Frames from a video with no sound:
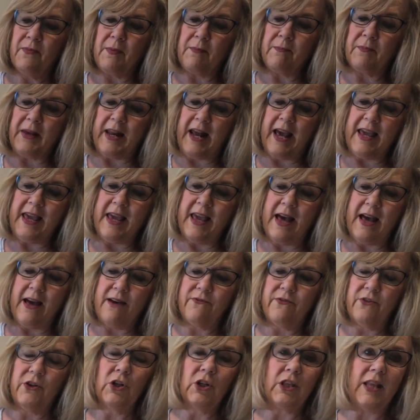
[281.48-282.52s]
but
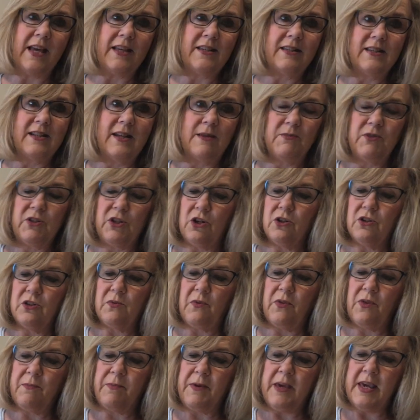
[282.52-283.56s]
her last name starts
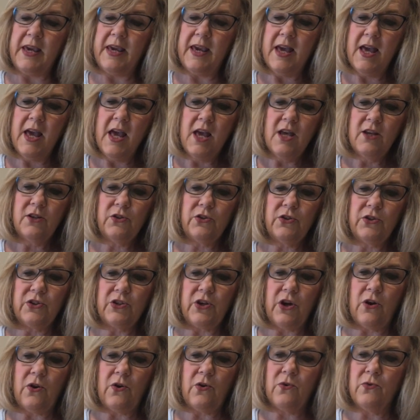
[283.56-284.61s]
with a P,
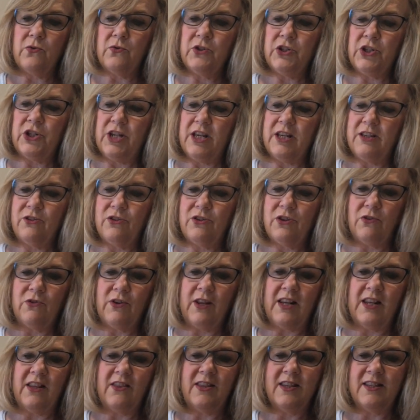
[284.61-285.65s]
so she has
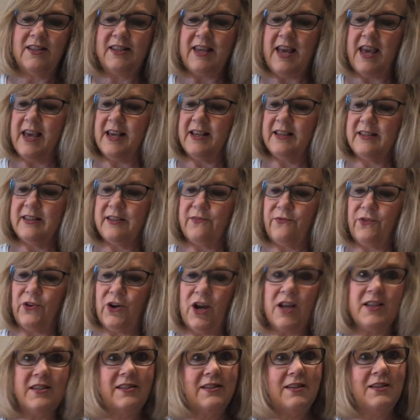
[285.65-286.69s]
donated these eggs for
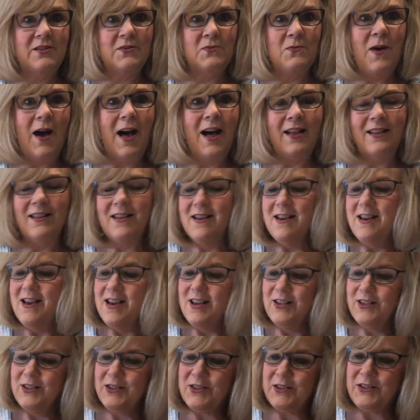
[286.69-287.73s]
us as well.
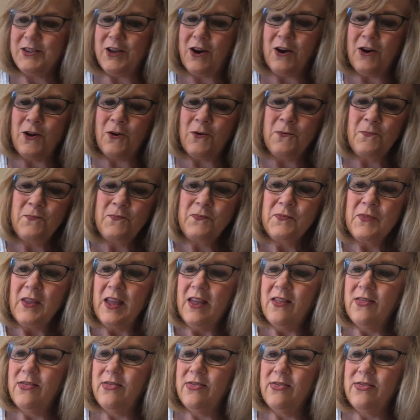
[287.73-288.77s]
So
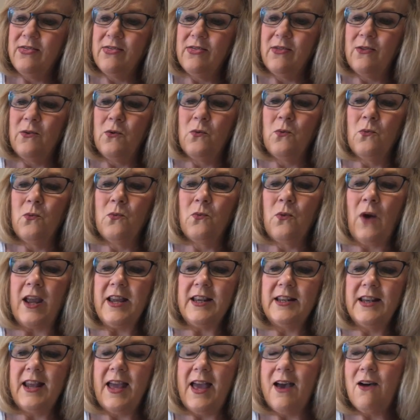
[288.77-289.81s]

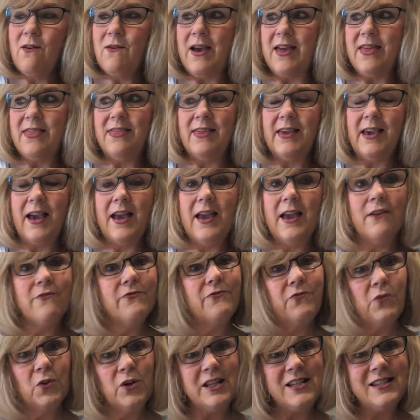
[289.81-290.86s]
right now I think I
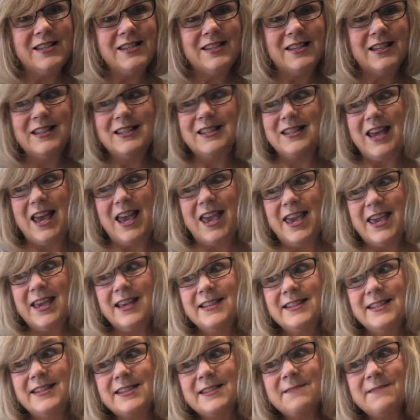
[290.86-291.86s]
have 46 eggs